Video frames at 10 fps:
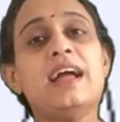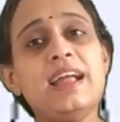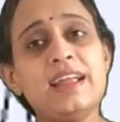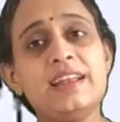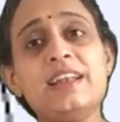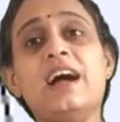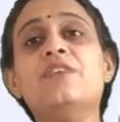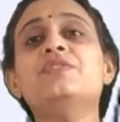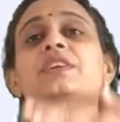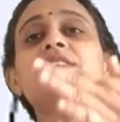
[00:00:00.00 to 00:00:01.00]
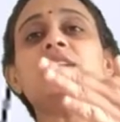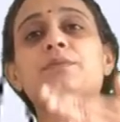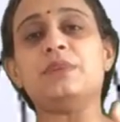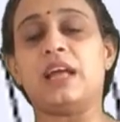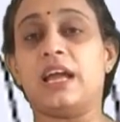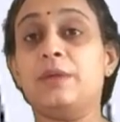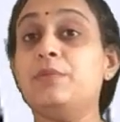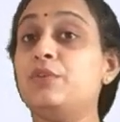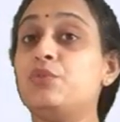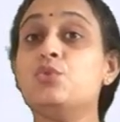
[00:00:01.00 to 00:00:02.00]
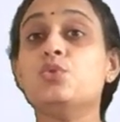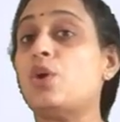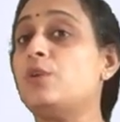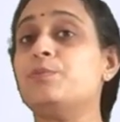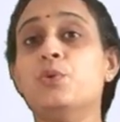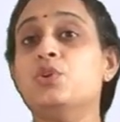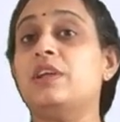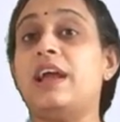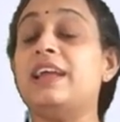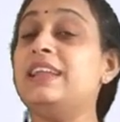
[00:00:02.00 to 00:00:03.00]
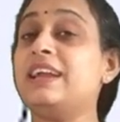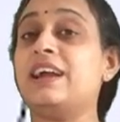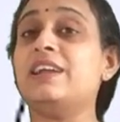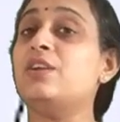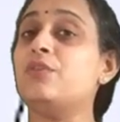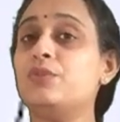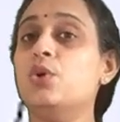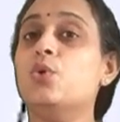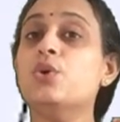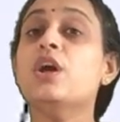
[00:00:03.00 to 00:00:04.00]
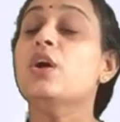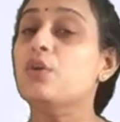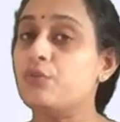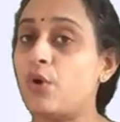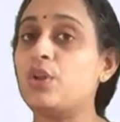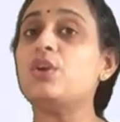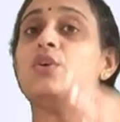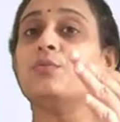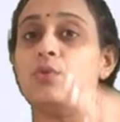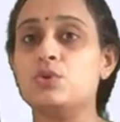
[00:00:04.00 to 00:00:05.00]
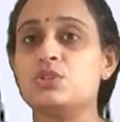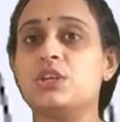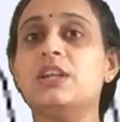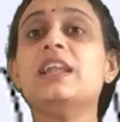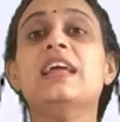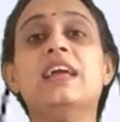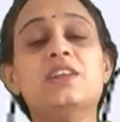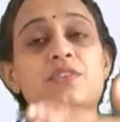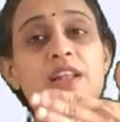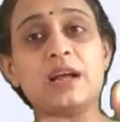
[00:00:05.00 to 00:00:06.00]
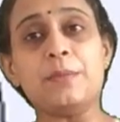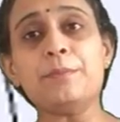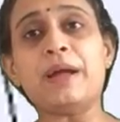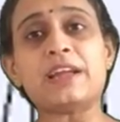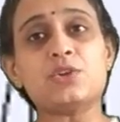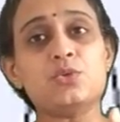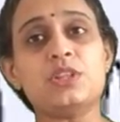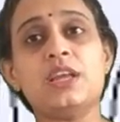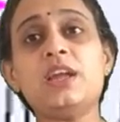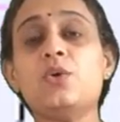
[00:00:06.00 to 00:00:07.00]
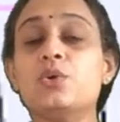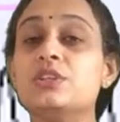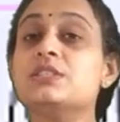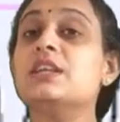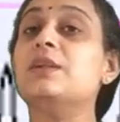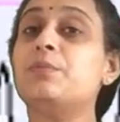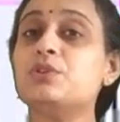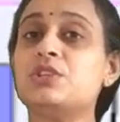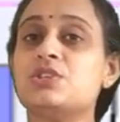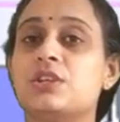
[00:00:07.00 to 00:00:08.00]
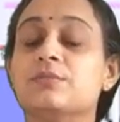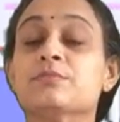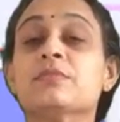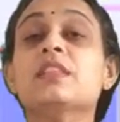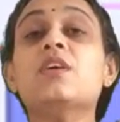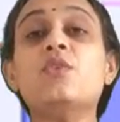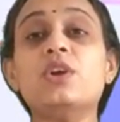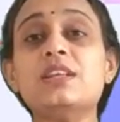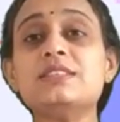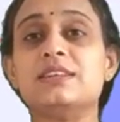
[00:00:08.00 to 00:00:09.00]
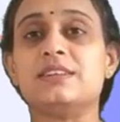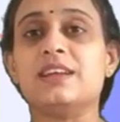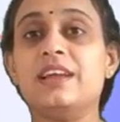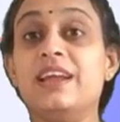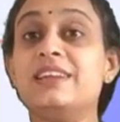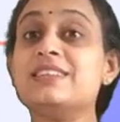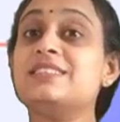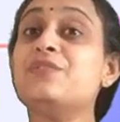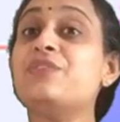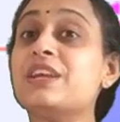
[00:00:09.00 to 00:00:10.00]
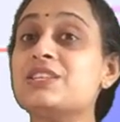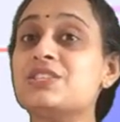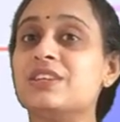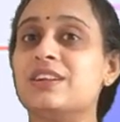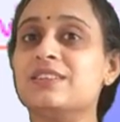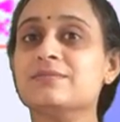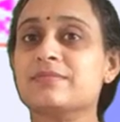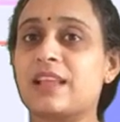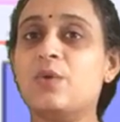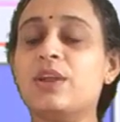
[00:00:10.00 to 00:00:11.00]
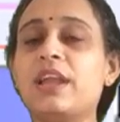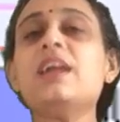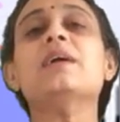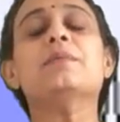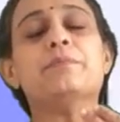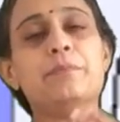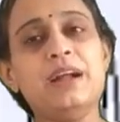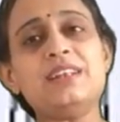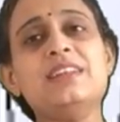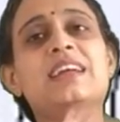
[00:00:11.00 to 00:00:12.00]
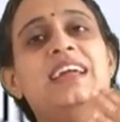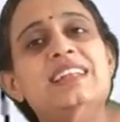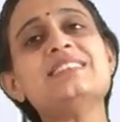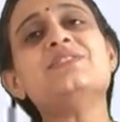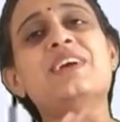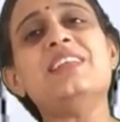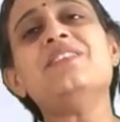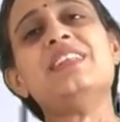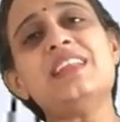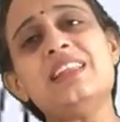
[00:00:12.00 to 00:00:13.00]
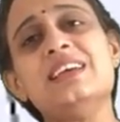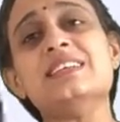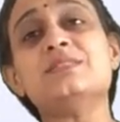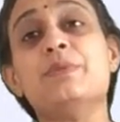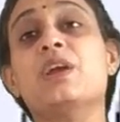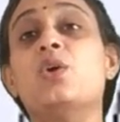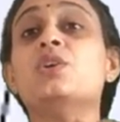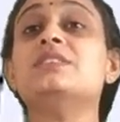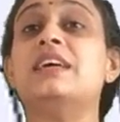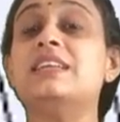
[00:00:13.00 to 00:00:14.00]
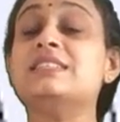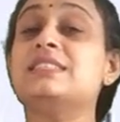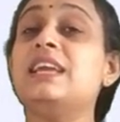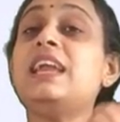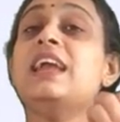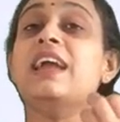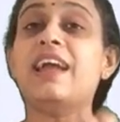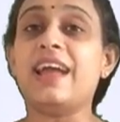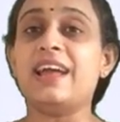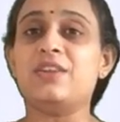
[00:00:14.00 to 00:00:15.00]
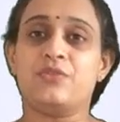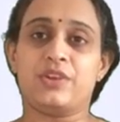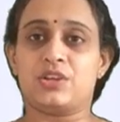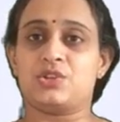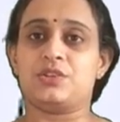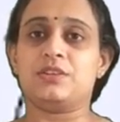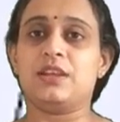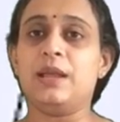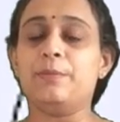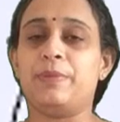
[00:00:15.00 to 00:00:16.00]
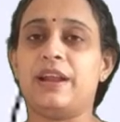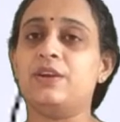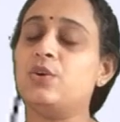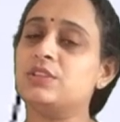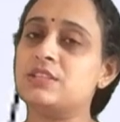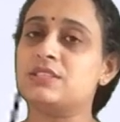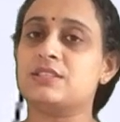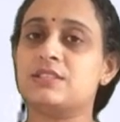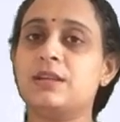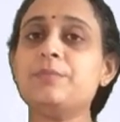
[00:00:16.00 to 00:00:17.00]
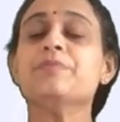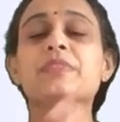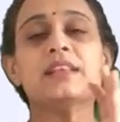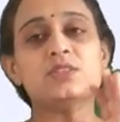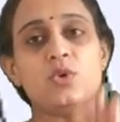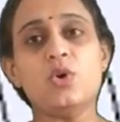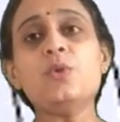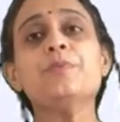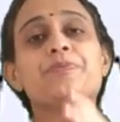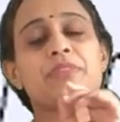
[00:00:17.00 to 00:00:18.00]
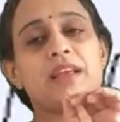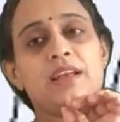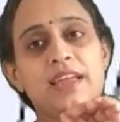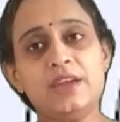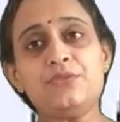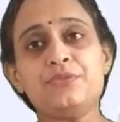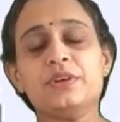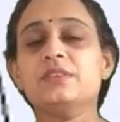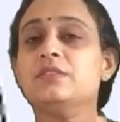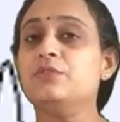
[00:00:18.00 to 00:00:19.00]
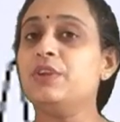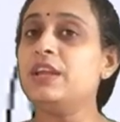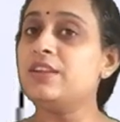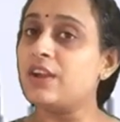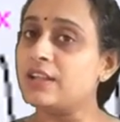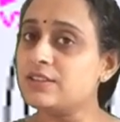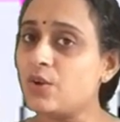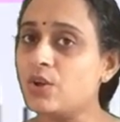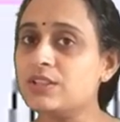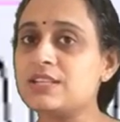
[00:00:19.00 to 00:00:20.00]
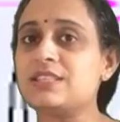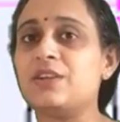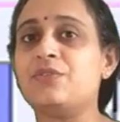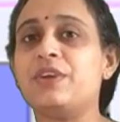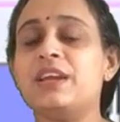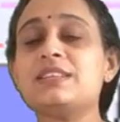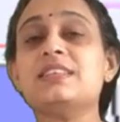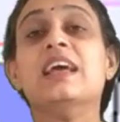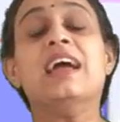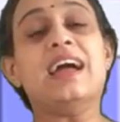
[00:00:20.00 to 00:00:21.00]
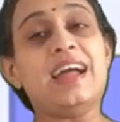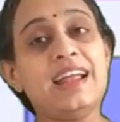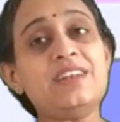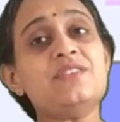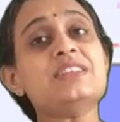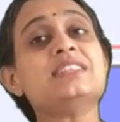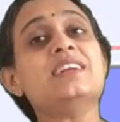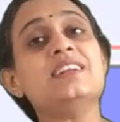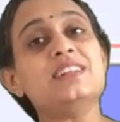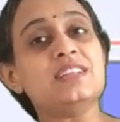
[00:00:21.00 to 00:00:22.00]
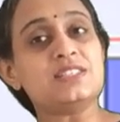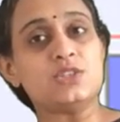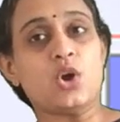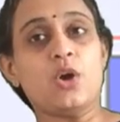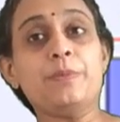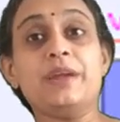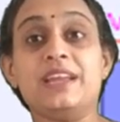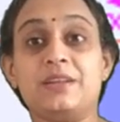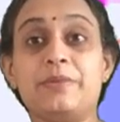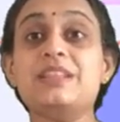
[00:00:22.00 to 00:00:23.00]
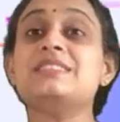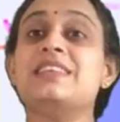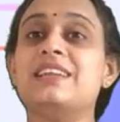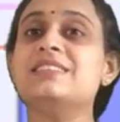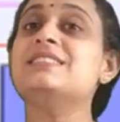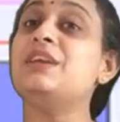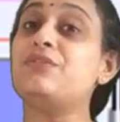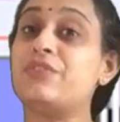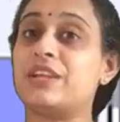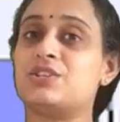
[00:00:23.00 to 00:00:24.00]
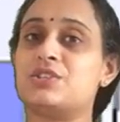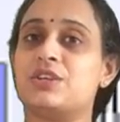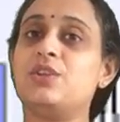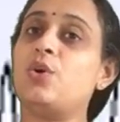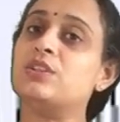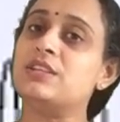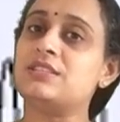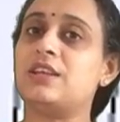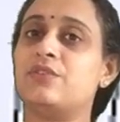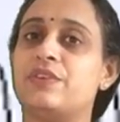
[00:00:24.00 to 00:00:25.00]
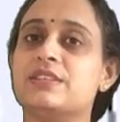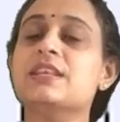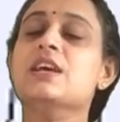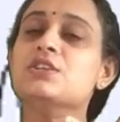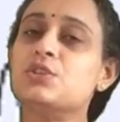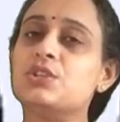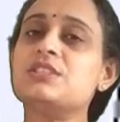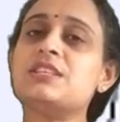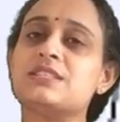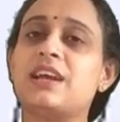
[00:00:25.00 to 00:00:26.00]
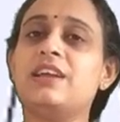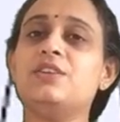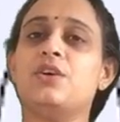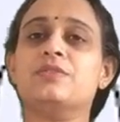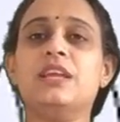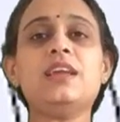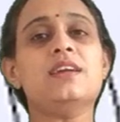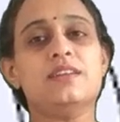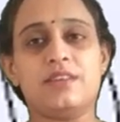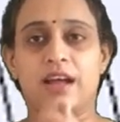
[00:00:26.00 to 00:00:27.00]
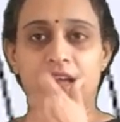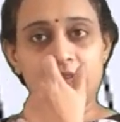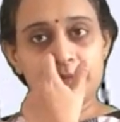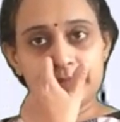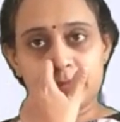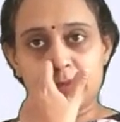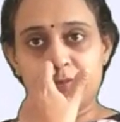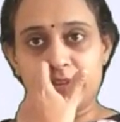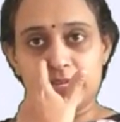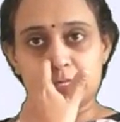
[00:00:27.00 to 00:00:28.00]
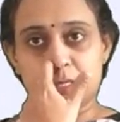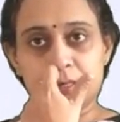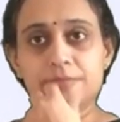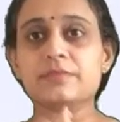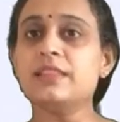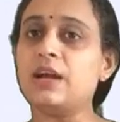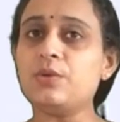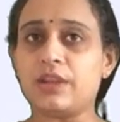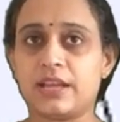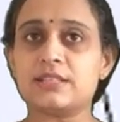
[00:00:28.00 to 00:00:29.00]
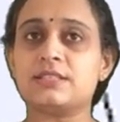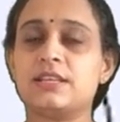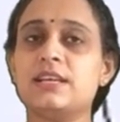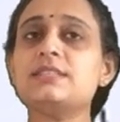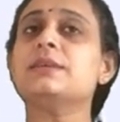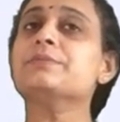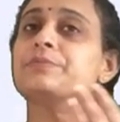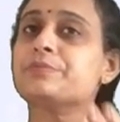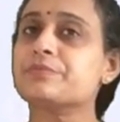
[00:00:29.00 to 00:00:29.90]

and after some time, if you do not put any kind of load for your motion, it will come back to the original position. Now what is it? It is the frictional. Okay, but it is very, very less because there is the air friction implied on the system. So if we run on the surface and we suddenly stop, it means there is the friction on the surface. So this is kind of the dry friction. Now next is